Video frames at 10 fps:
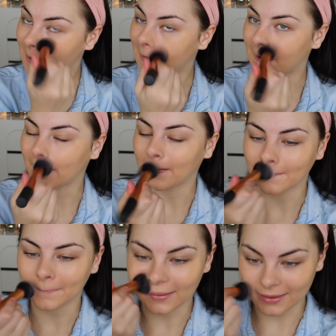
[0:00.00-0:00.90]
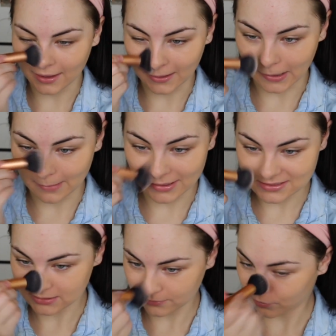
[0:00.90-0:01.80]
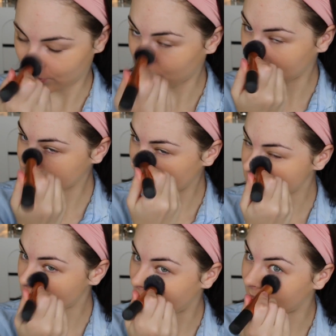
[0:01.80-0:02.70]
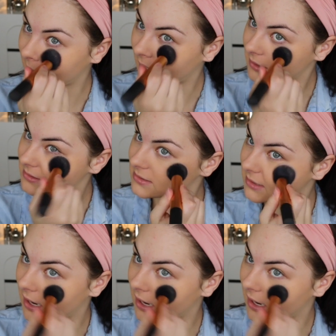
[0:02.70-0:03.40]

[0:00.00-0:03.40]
But yeah, I basically wore it all day to eye mats,